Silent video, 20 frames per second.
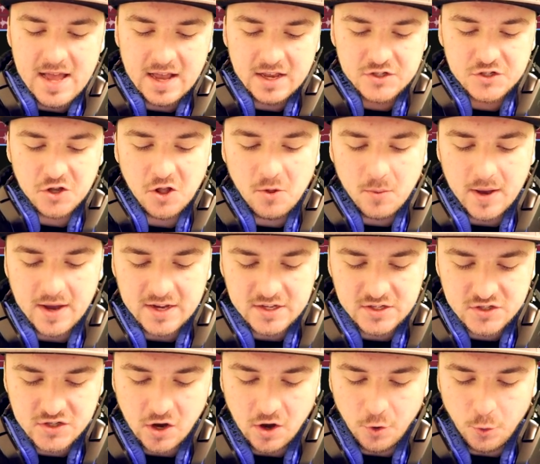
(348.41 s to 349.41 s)
as
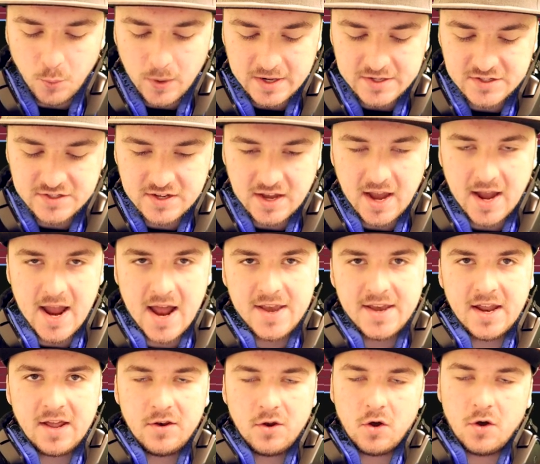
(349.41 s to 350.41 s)
always, on Wednesday
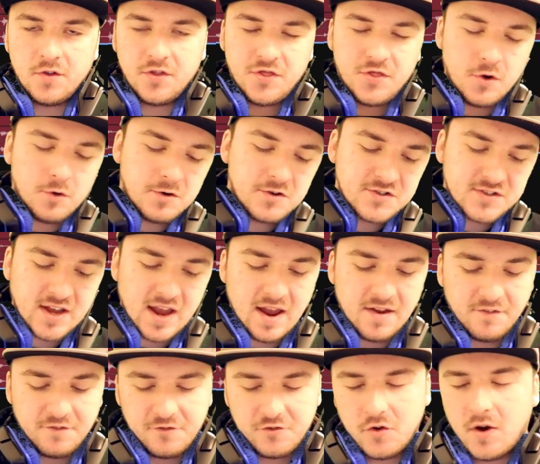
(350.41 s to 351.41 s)
and then on Thursday
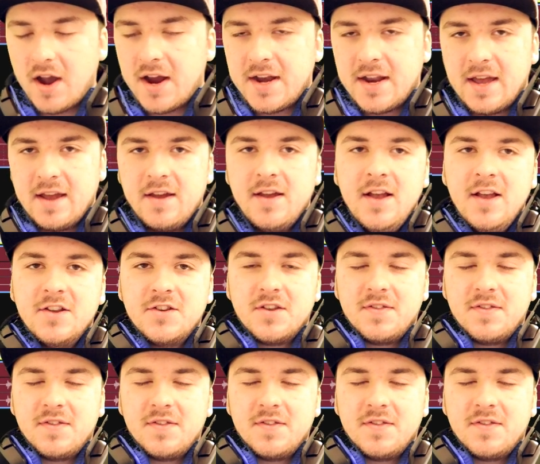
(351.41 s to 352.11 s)
and Friday.